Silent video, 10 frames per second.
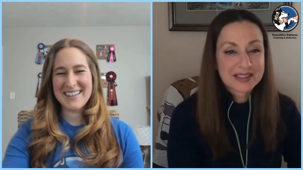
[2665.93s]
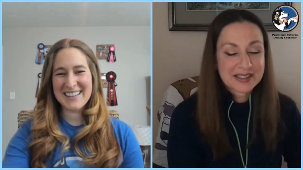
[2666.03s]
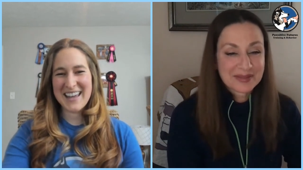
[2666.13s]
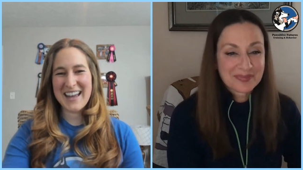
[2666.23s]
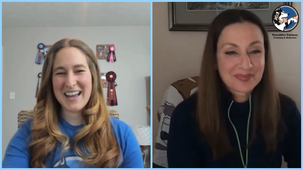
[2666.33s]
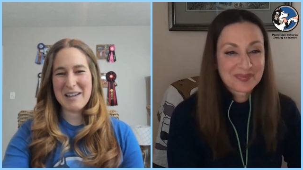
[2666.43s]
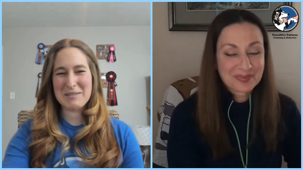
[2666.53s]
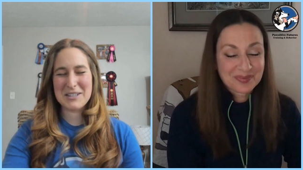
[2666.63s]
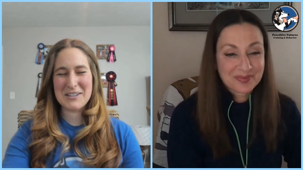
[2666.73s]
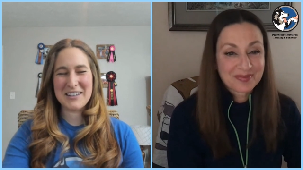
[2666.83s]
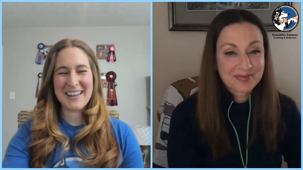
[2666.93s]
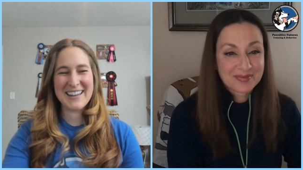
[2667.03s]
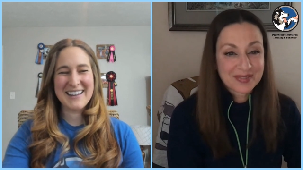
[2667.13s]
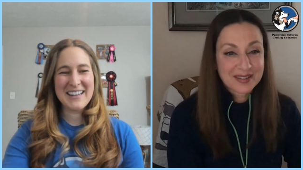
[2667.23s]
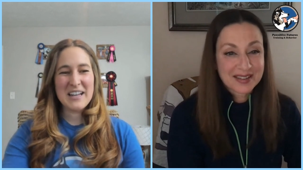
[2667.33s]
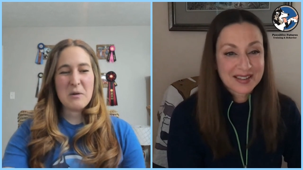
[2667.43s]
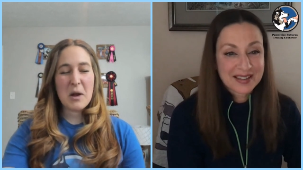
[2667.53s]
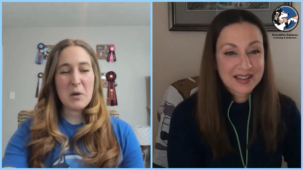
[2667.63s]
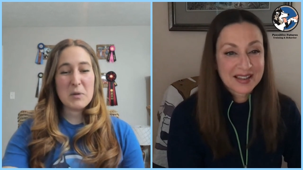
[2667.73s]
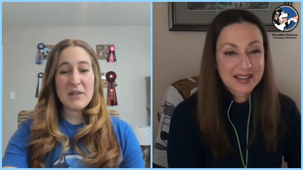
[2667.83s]
Speaker 1: Yeah, absolutely. Well, I
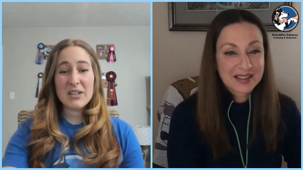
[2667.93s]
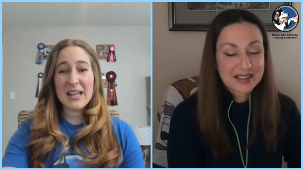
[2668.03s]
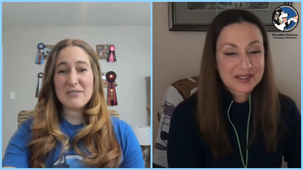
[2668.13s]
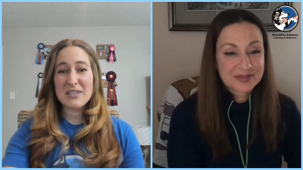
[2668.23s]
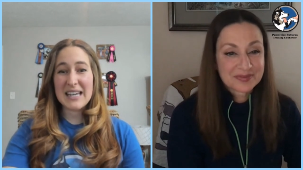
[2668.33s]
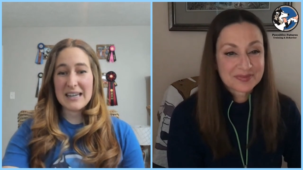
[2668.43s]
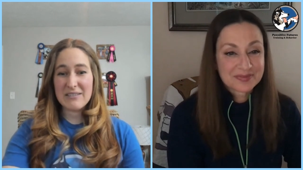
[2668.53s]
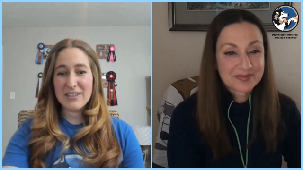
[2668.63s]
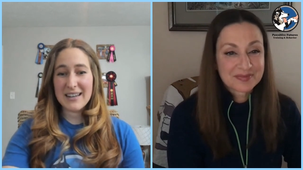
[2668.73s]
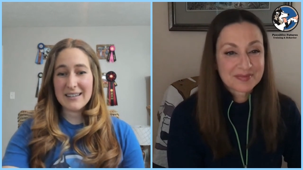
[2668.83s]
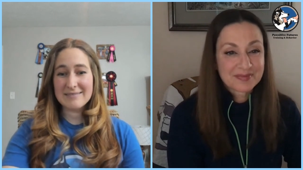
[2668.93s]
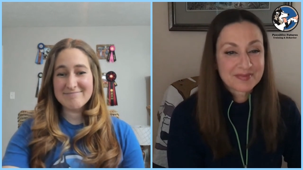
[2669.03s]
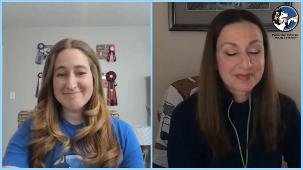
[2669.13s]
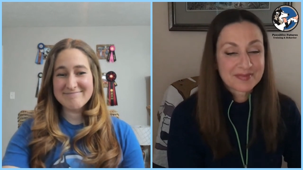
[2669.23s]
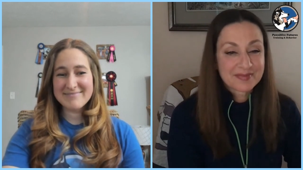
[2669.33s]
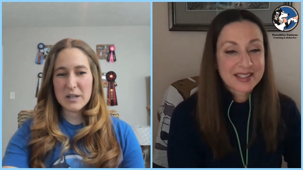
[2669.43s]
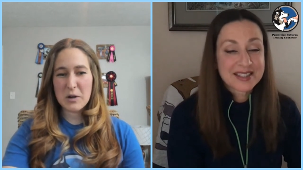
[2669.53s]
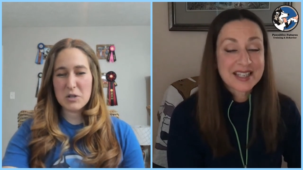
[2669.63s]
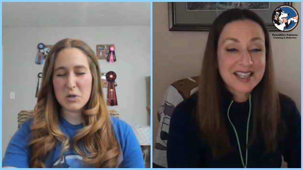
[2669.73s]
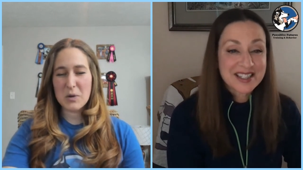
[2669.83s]
hope you have a lovely evening. Go
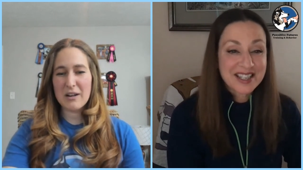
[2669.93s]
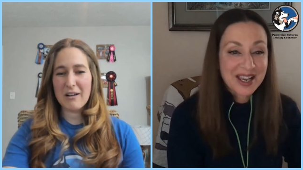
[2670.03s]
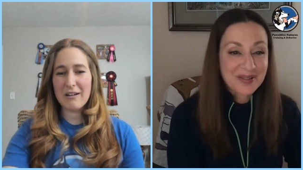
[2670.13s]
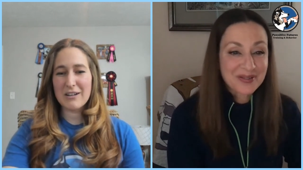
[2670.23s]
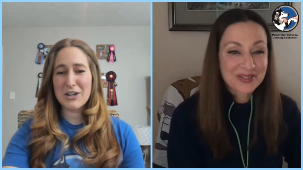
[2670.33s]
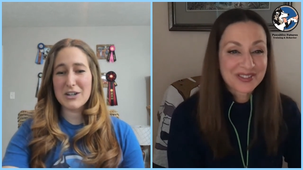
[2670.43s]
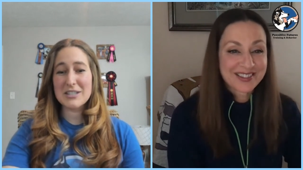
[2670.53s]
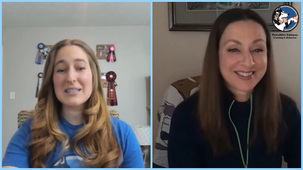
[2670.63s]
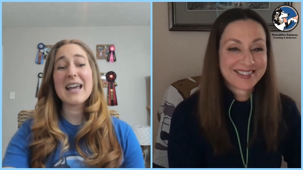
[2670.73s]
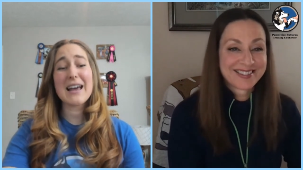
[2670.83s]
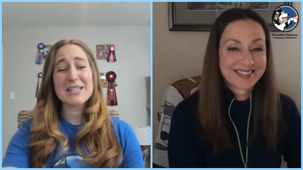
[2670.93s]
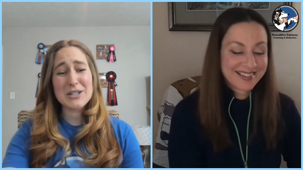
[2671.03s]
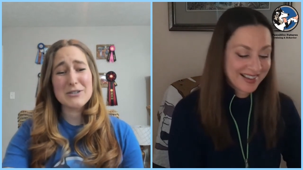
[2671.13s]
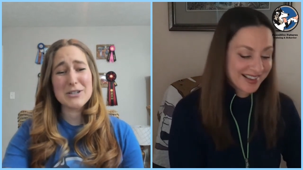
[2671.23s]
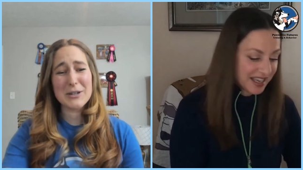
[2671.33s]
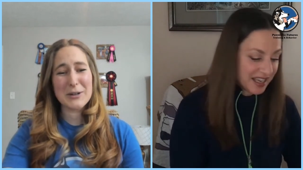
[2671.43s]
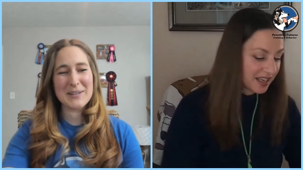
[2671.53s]
Stay enjoy her. You're, yes, you too.